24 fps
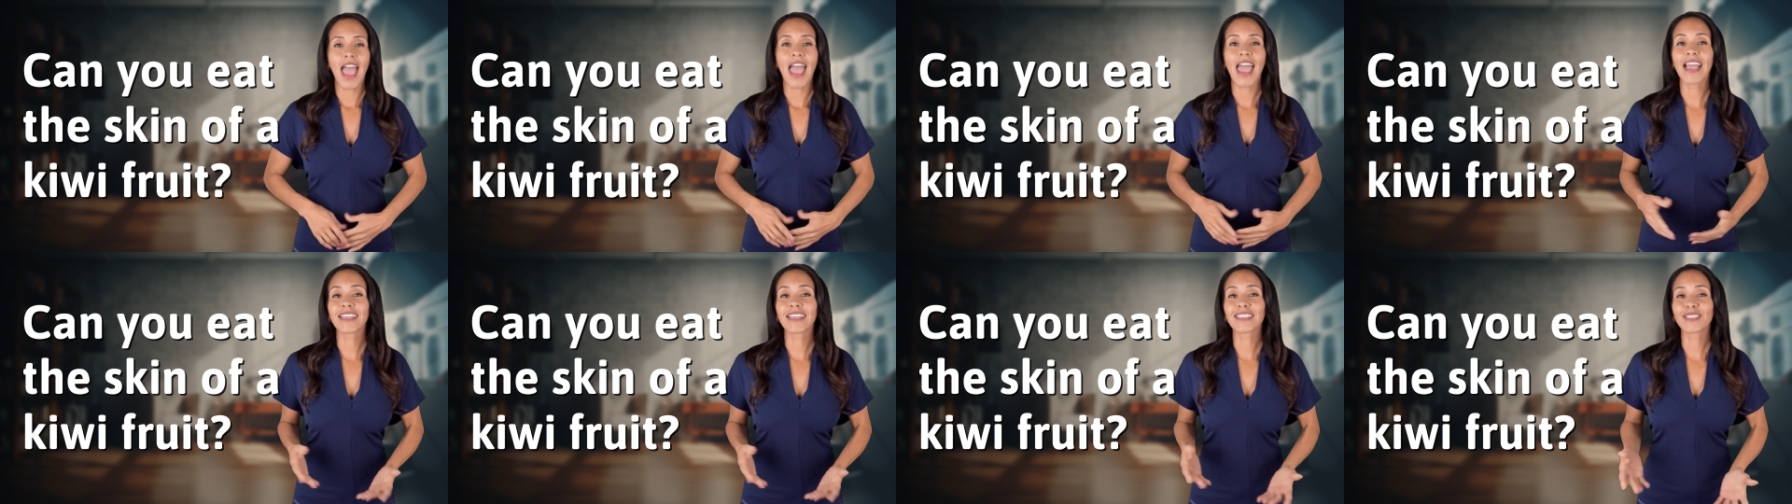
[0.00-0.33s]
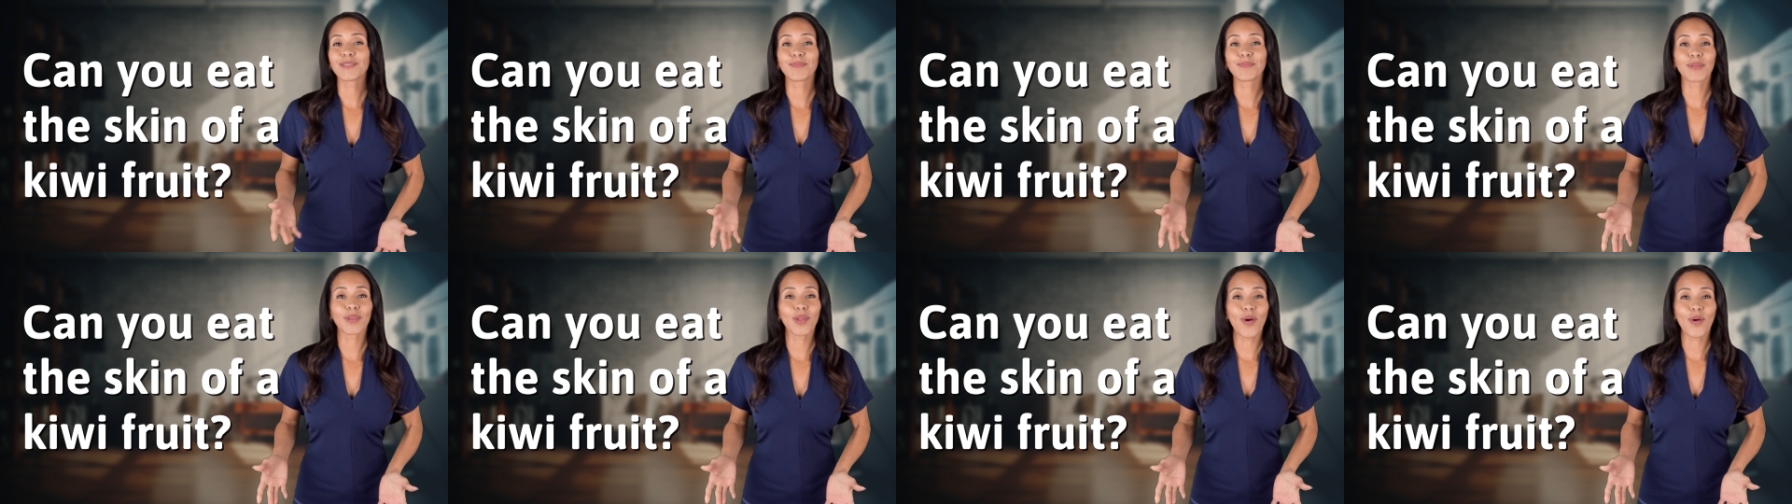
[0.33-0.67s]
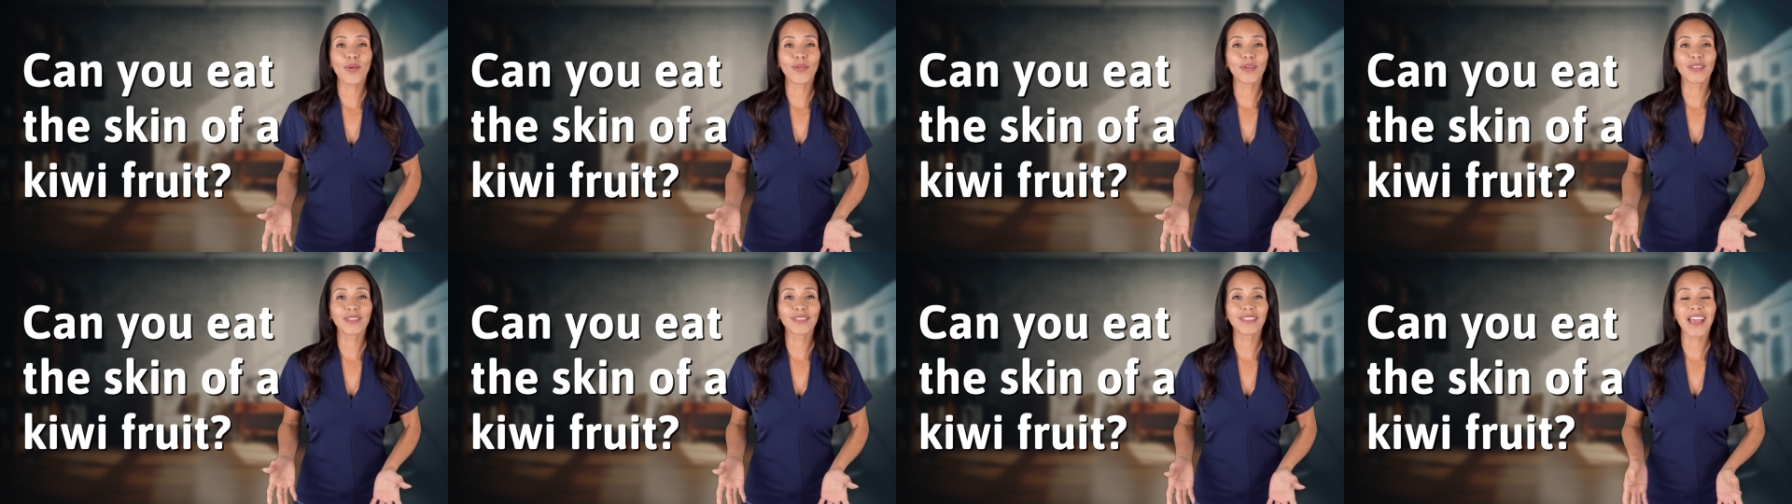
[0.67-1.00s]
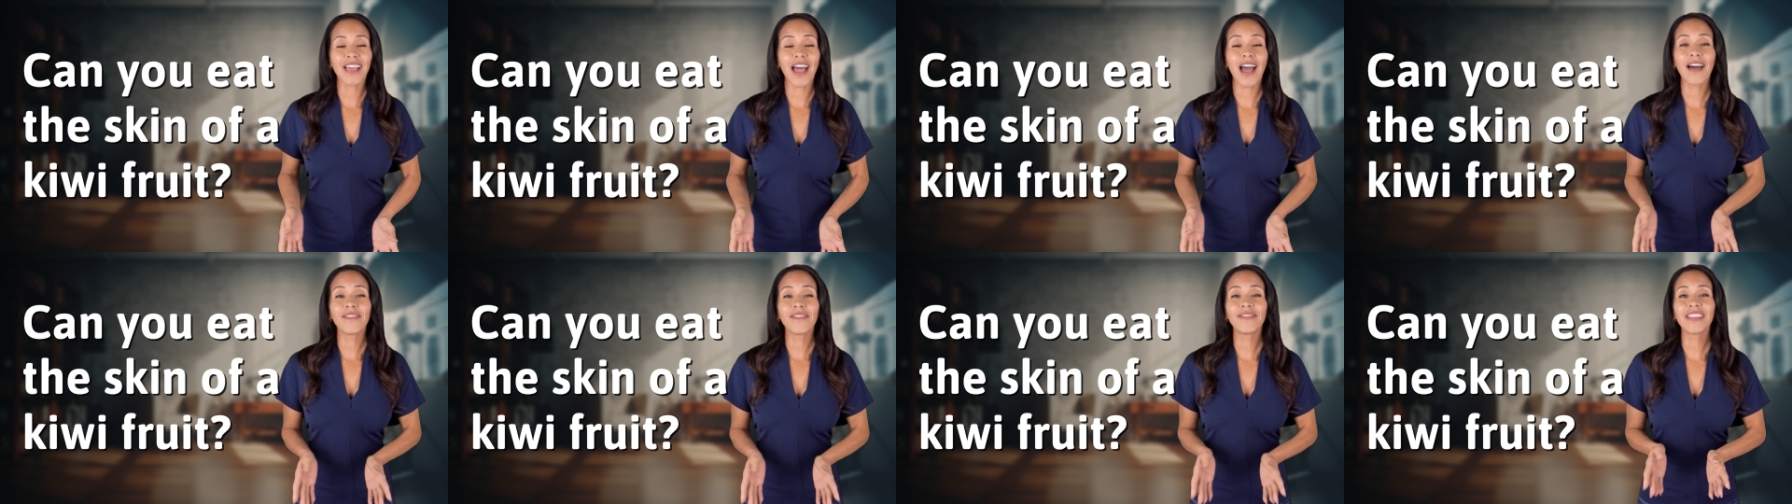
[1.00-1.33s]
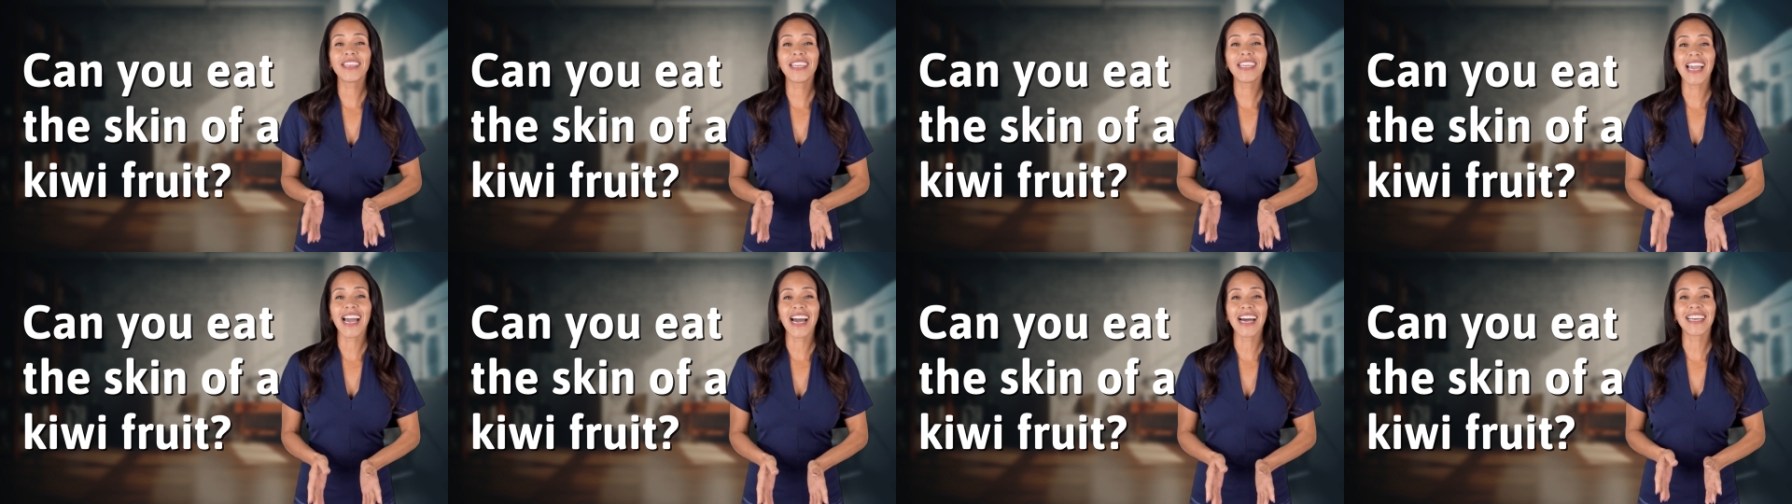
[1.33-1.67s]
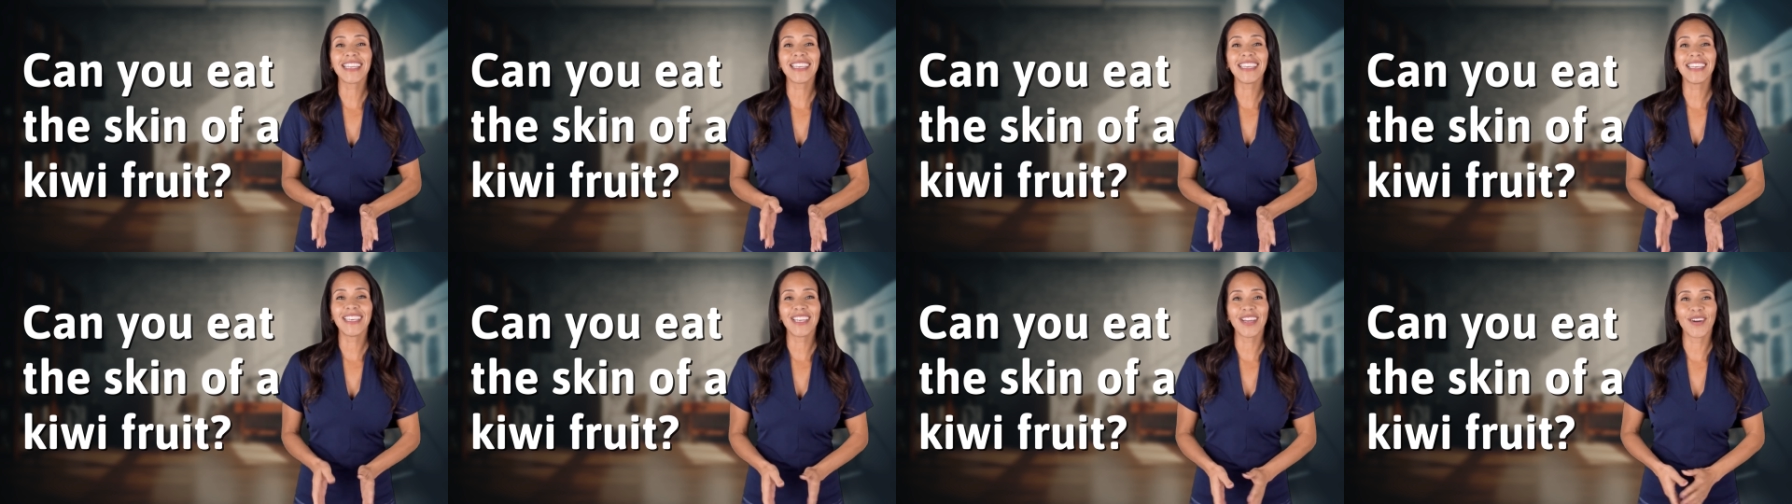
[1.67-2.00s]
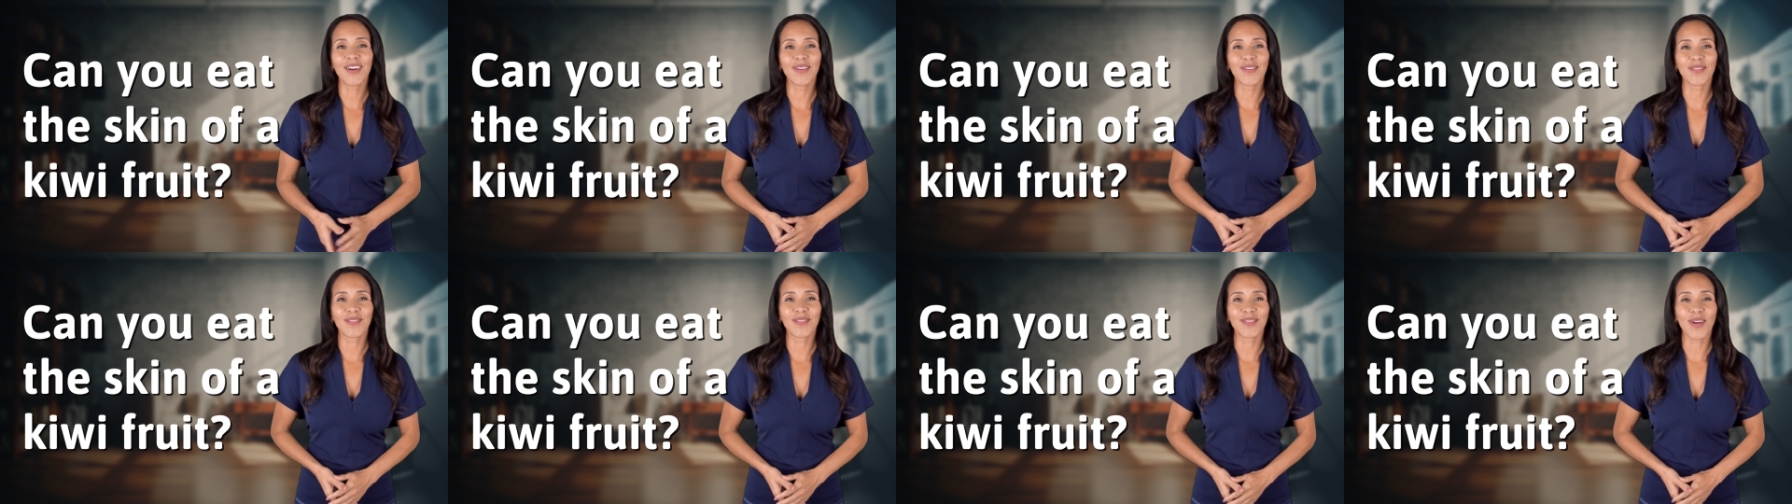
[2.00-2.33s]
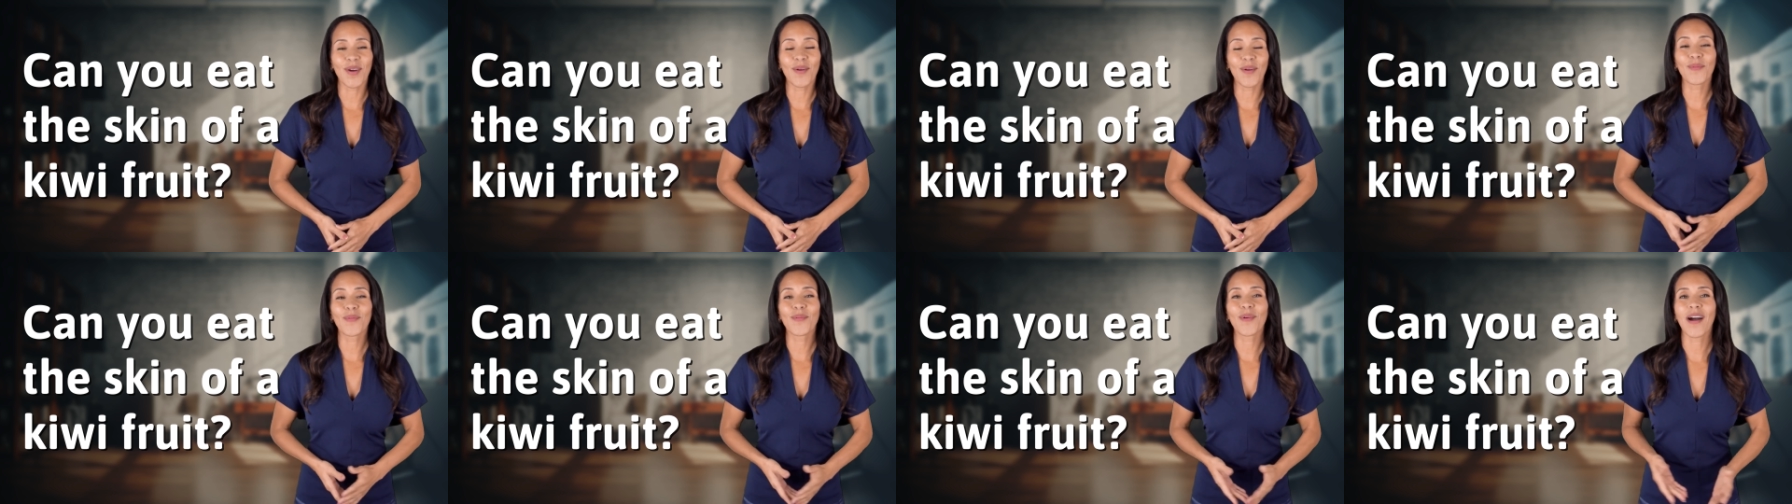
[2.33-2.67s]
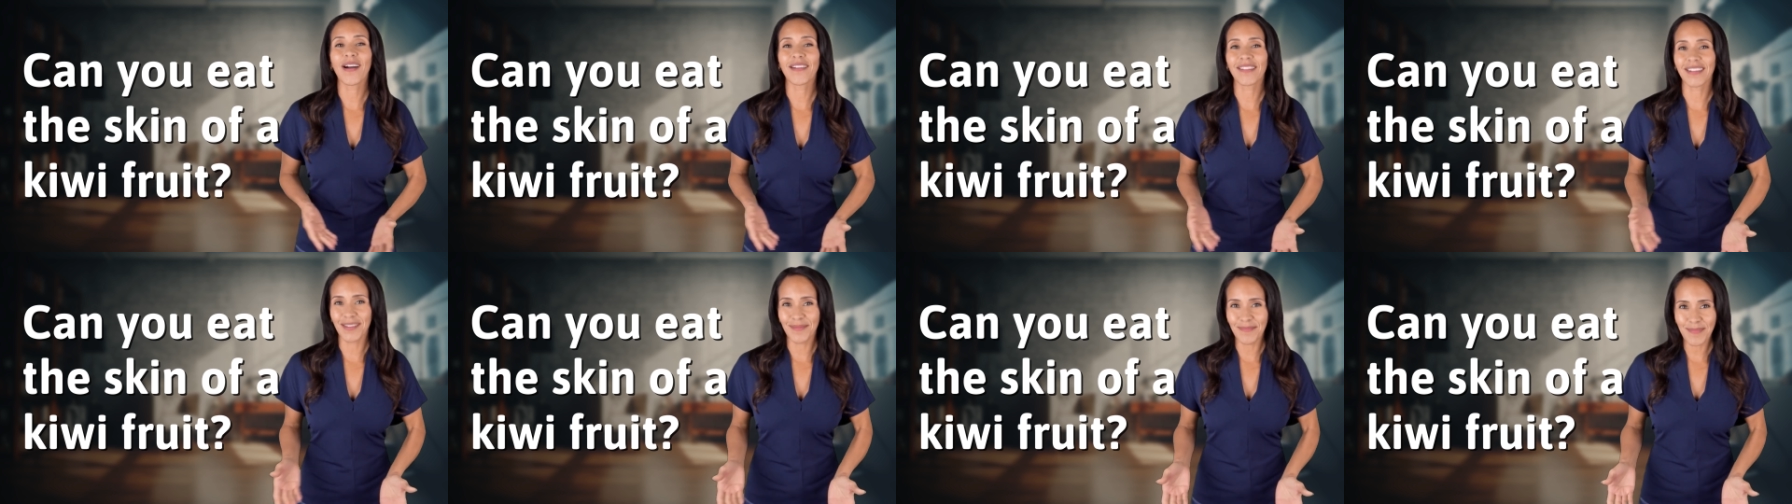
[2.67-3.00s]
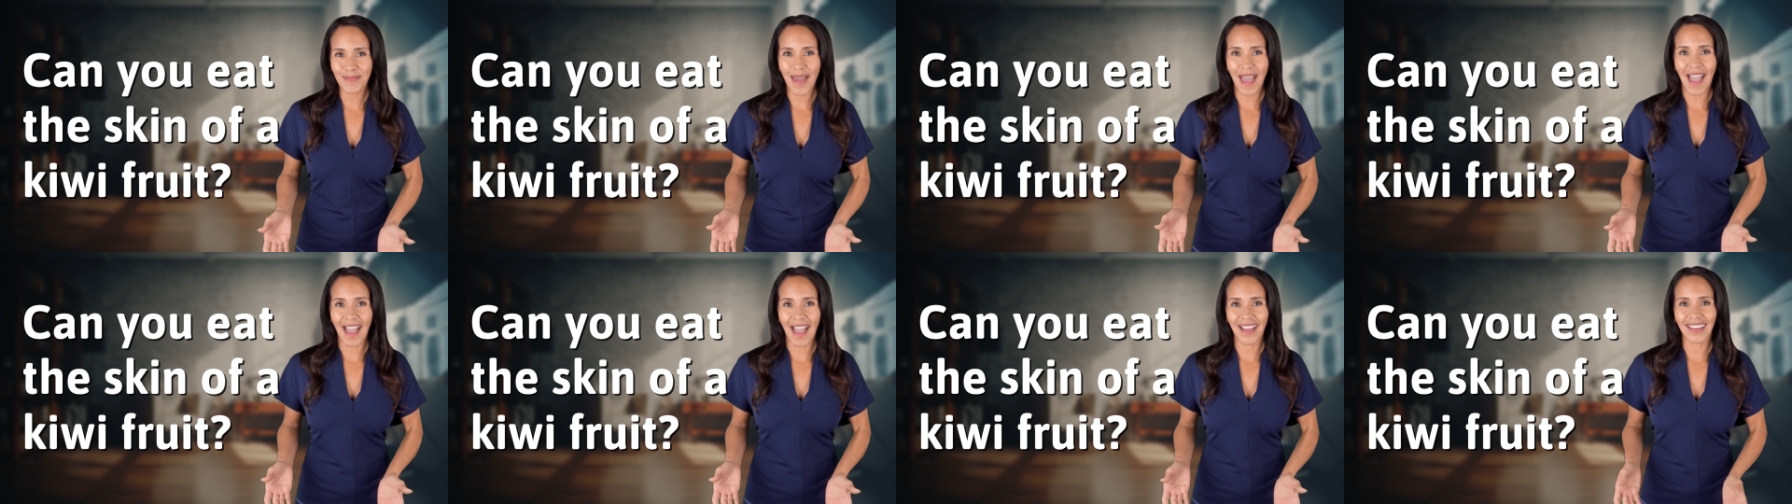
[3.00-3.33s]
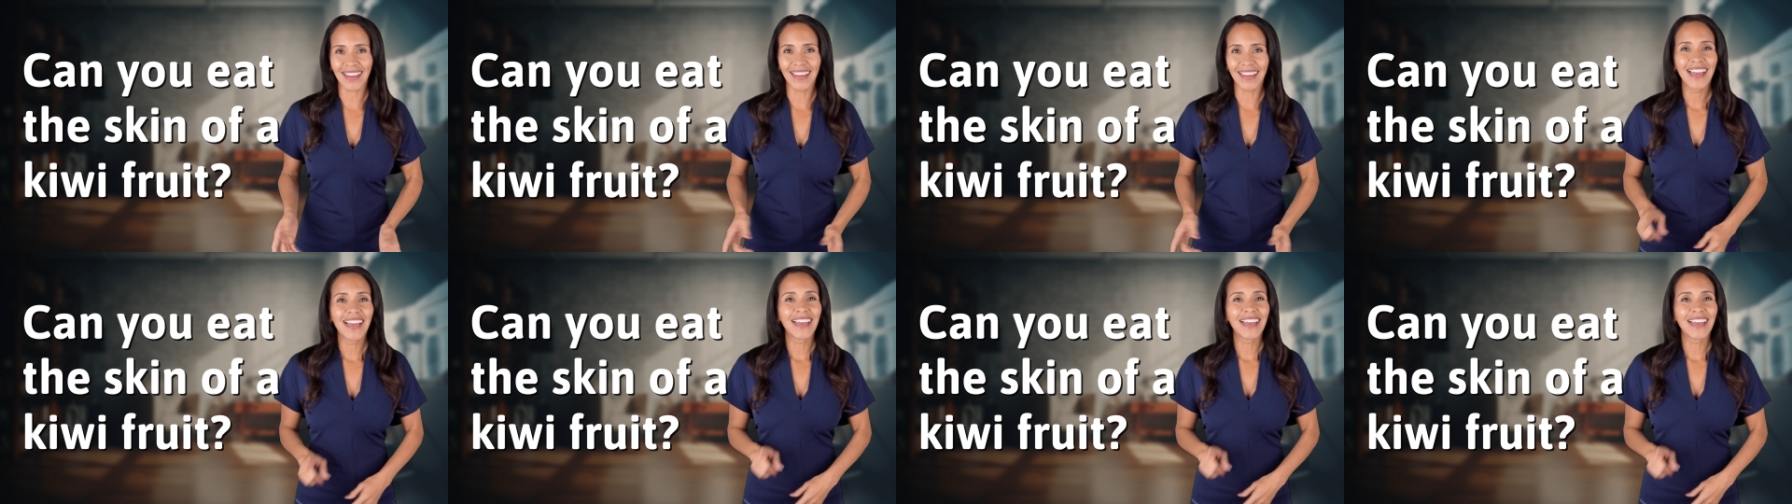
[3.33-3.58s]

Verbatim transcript: Explorers of the unknown, welcome back.